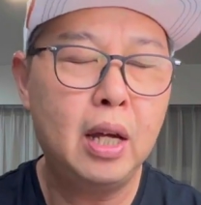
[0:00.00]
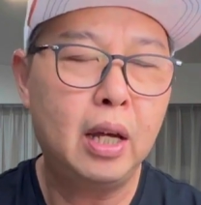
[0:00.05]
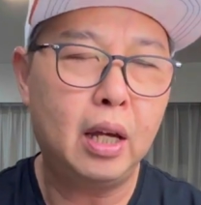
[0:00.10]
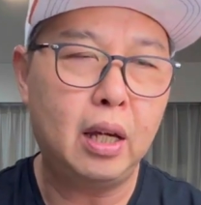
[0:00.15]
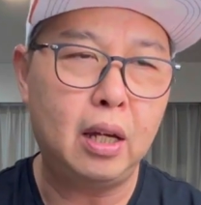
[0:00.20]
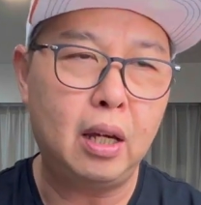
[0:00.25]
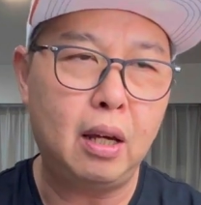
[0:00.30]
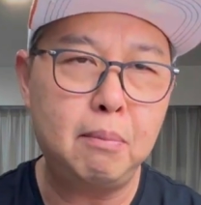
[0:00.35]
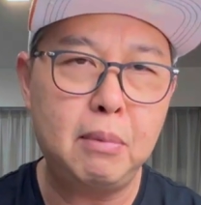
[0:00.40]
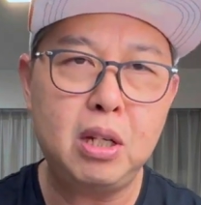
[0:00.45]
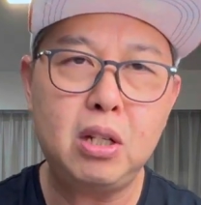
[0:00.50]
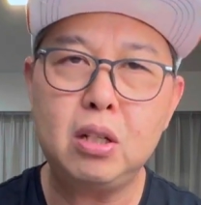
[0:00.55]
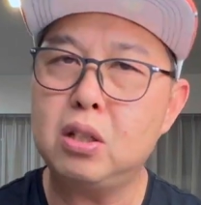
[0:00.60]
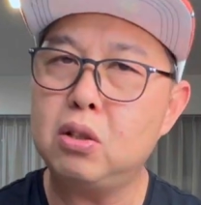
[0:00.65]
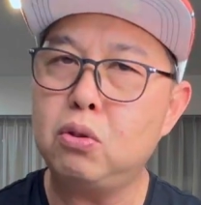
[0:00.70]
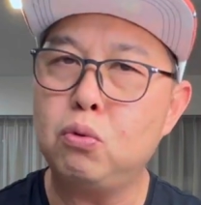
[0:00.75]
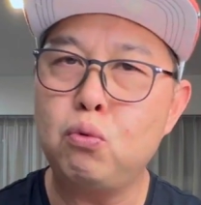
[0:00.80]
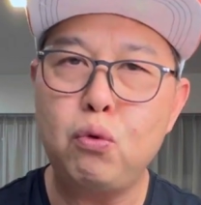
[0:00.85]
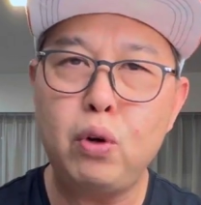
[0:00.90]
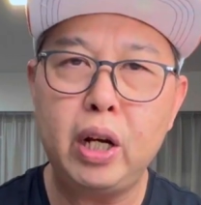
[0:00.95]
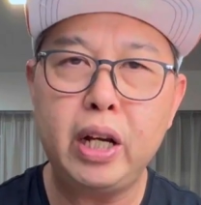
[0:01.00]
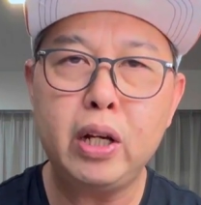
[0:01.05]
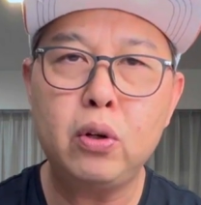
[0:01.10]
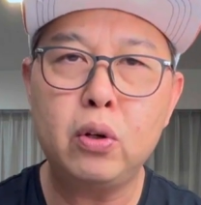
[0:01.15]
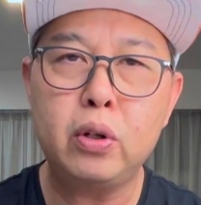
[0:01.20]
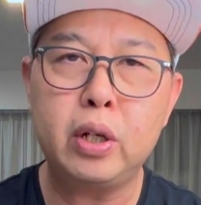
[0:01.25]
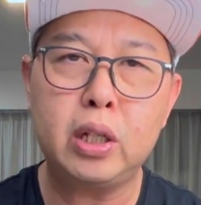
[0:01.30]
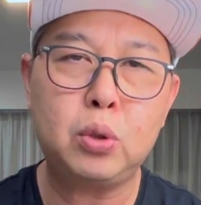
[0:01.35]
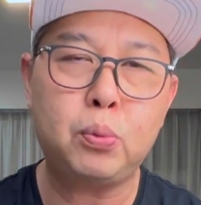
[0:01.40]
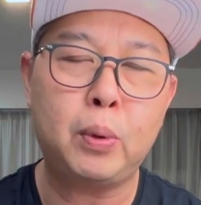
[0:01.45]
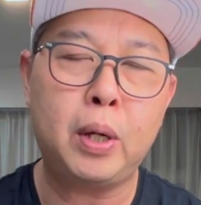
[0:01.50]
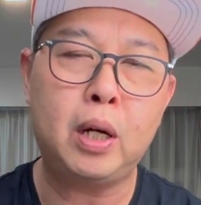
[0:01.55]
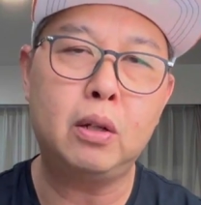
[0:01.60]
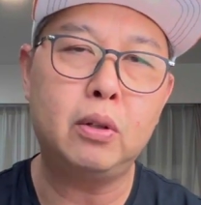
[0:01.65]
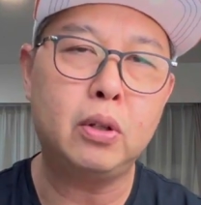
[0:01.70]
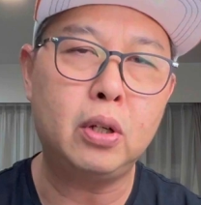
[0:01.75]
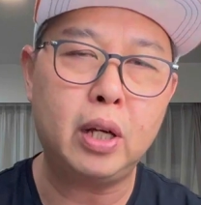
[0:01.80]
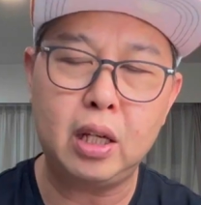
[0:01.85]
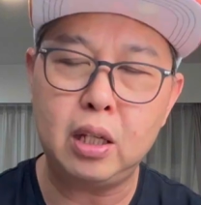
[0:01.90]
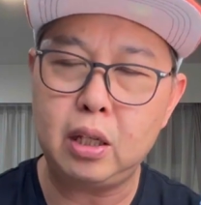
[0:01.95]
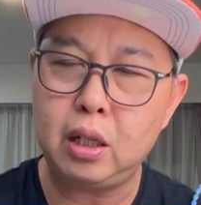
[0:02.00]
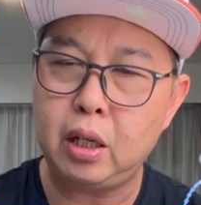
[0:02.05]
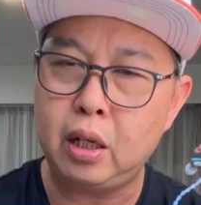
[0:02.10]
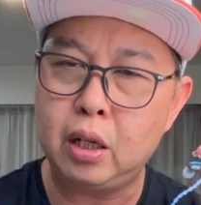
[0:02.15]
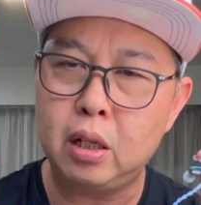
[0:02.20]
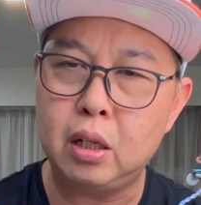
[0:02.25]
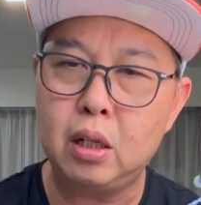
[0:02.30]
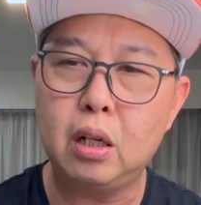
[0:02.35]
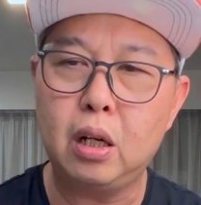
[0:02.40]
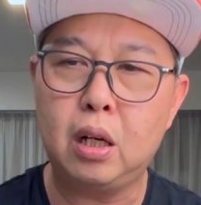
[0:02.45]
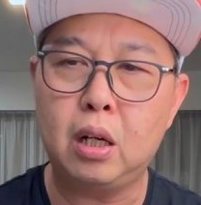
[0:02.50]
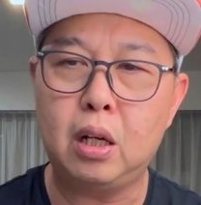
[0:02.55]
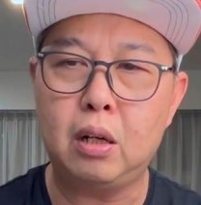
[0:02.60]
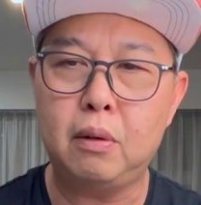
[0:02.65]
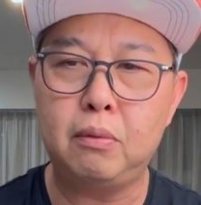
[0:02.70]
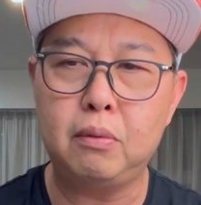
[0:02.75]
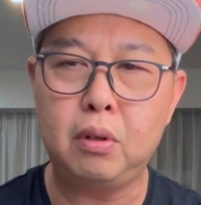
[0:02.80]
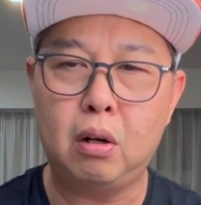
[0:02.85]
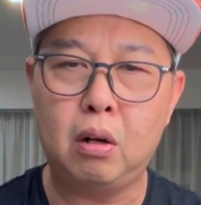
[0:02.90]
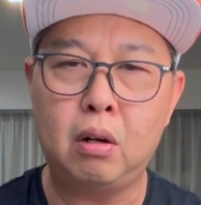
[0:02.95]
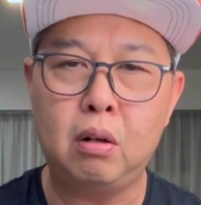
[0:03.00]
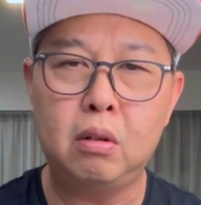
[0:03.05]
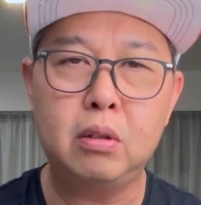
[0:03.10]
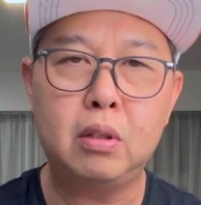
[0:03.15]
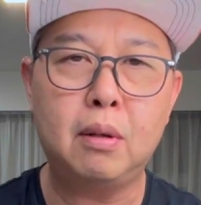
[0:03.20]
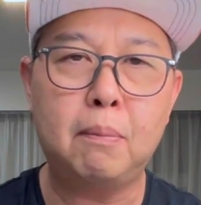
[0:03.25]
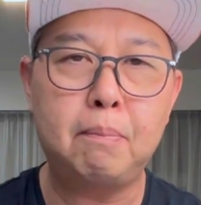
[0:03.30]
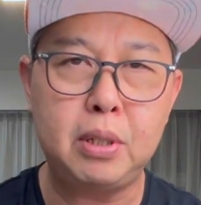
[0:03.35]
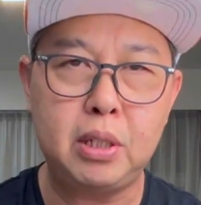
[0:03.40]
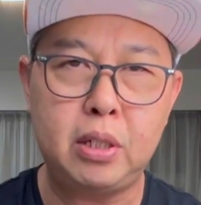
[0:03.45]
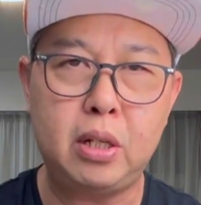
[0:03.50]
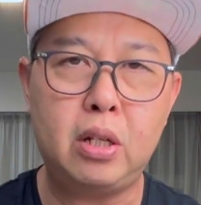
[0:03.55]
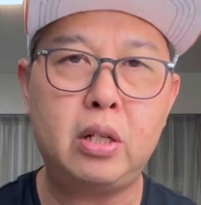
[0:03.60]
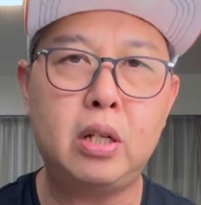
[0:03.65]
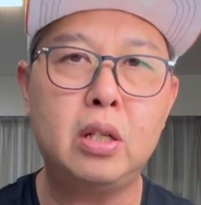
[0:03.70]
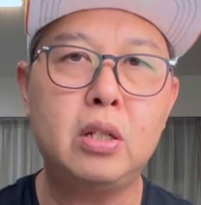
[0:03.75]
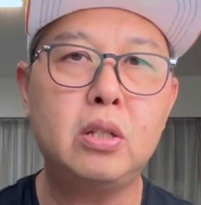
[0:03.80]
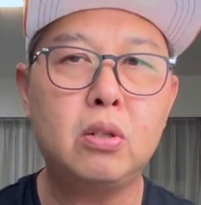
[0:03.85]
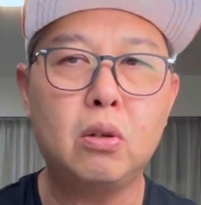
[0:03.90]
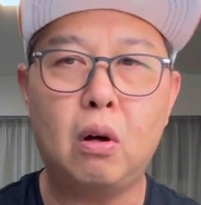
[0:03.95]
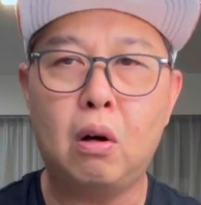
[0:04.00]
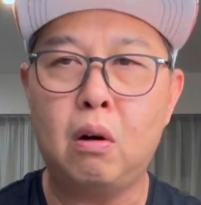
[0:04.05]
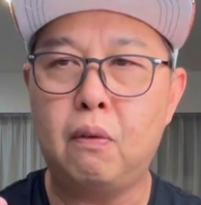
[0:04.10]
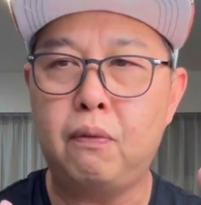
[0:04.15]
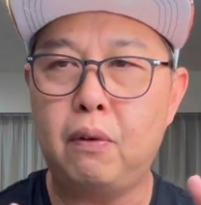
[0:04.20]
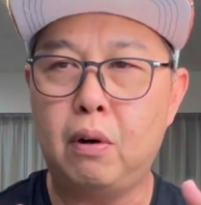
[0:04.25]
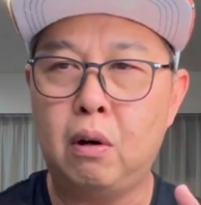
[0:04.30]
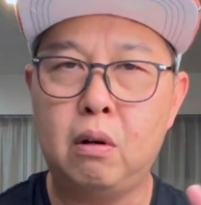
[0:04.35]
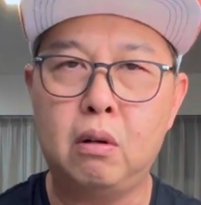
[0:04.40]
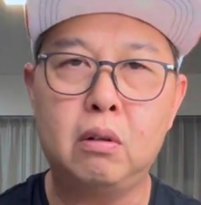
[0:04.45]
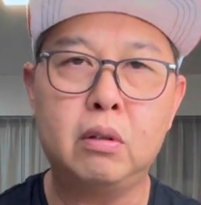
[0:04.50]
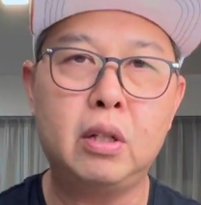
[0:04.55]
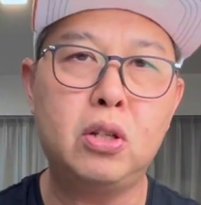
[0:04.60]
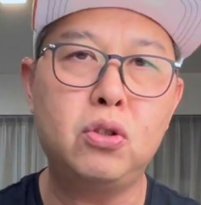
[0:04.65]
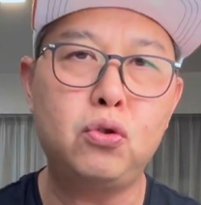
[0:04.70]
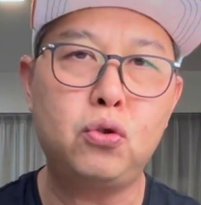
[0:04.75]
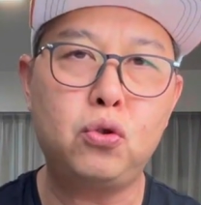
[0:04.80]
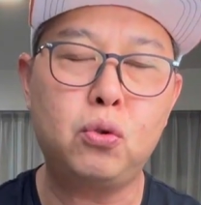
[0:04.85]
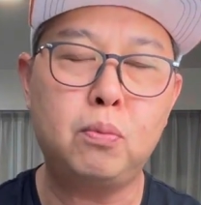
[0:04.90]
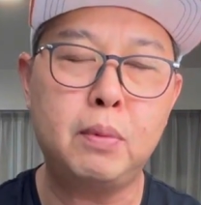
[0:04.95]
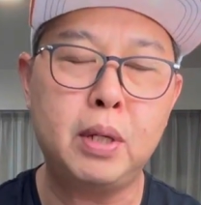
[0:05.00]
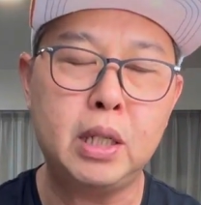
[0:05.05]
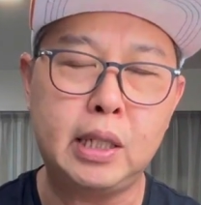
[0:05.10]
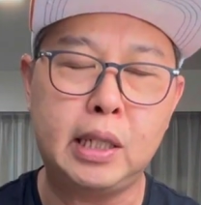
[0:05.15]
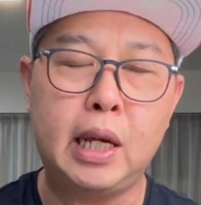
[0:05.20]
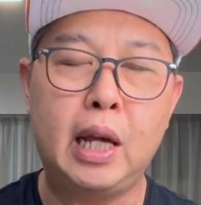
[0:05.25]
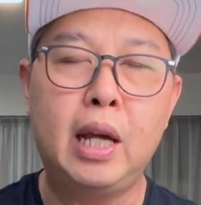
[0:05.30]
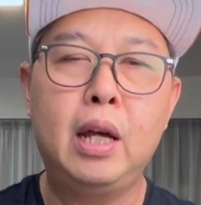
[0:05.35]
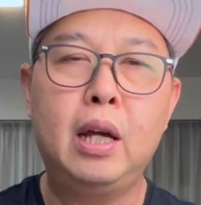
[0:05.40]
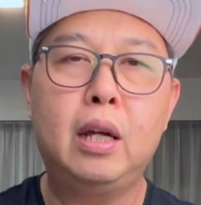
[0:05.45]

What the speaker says: Imaging is really good as well. You can hear all the positions of all the instruments.